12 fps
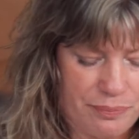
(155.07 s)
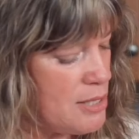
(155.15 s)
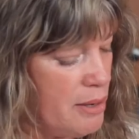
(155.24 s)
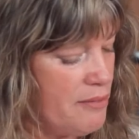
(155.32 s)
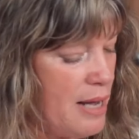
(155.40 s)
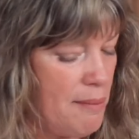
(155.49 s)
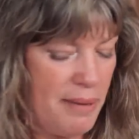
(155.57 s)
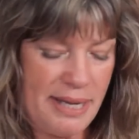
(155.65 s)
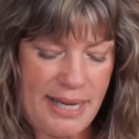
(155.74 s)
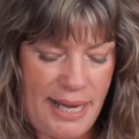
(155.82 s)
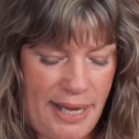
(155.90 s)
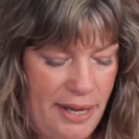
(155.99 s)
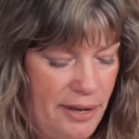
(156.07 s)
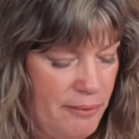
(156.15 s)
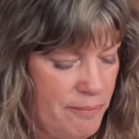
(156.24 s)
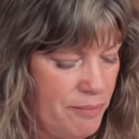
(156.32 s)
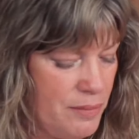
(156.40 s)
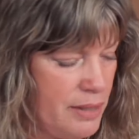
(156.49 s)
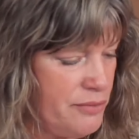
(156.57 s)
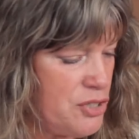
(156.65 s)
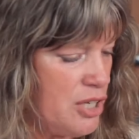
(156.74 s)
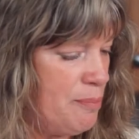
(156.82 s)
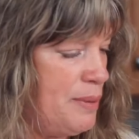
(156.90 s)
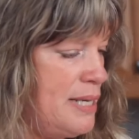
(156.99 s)
So I've got my can of
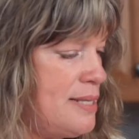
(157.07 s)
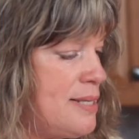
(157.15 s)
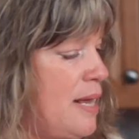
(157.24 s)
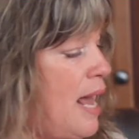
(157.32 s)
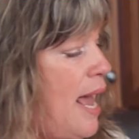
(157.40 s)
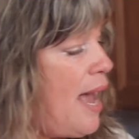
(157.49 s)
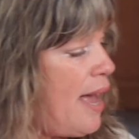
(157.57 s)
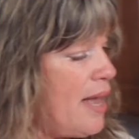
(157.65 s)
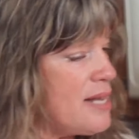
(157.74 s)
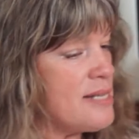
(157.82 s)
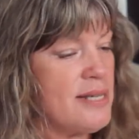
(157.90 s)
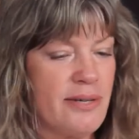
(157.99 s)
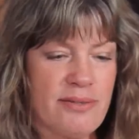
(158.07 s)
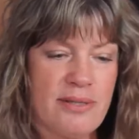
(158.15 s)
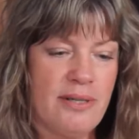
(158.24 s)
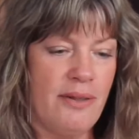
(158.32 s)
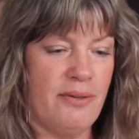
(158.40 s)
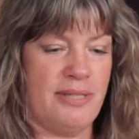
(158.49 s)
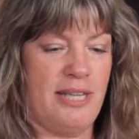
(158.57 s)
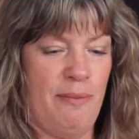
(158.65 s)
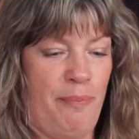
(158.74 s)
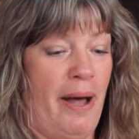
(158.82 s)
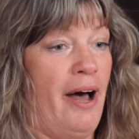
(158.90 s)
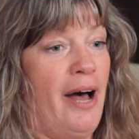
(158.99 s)
chickpeas, and here's another
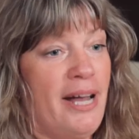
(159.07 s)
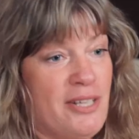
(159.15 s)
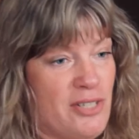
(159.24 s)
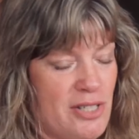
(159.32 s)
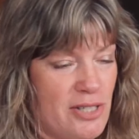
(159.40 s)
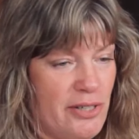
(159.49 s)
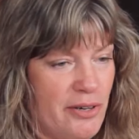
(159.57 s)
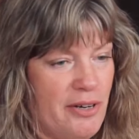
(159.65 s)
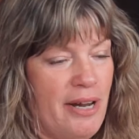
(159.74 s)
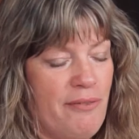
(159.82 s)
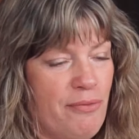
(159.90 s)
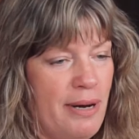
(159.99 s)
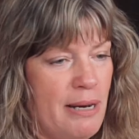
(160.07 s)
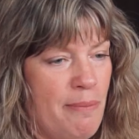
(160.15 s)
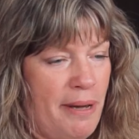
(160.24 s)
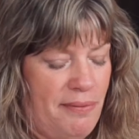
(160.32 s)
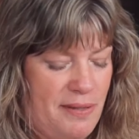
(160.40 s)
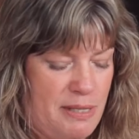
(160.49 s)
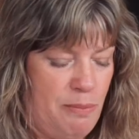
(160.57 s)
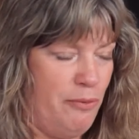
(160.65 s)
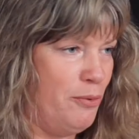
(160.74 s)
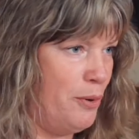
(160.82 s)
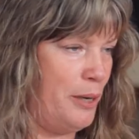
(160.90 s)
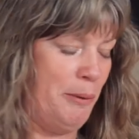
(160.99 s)
tip I just learned. I've read about this
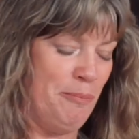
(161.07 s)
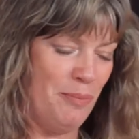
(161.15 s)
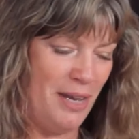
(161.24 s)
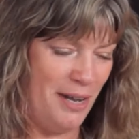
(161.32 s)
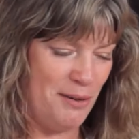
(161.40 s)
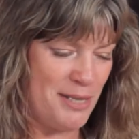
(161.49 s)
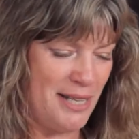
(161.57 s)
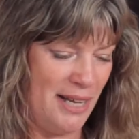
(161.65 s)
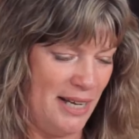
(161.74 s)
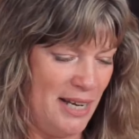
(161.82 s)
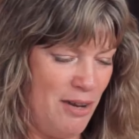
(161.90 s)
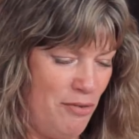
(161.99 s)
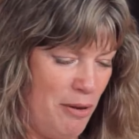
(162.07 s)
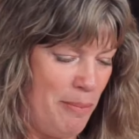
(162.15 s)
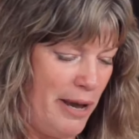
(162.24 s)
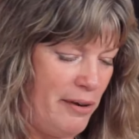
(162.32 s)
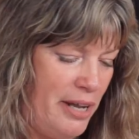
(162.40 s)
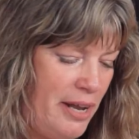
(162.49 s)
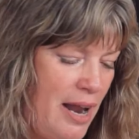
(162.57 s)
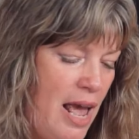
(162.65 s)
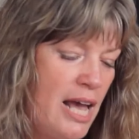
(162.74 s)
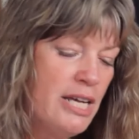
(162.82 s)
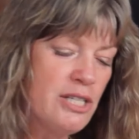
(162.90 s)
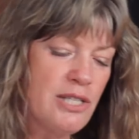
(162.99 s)
before. I was telling Eva about it.
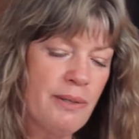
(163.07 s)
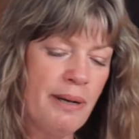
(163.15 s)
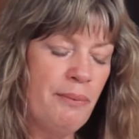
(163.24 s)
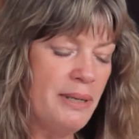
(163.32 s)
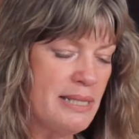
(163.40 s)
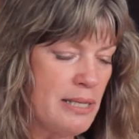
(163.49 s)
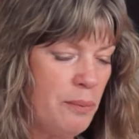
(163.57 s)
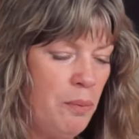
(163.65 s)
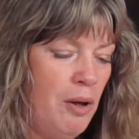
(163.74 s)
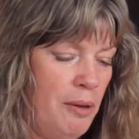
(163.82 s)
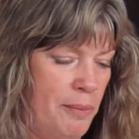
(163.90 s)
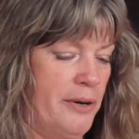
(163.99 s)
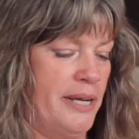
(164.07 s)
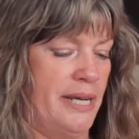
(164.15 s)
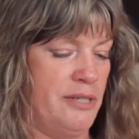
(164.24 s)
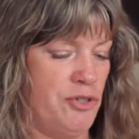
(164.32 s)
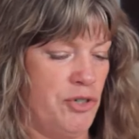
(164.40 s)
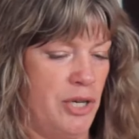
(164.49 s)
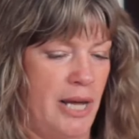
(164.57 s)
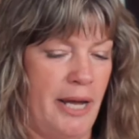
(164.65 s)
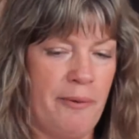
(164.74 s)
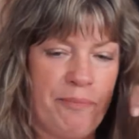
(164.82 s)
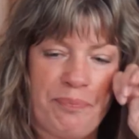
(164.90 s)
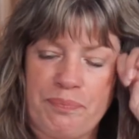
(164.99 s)
So I went to Walmart yesterday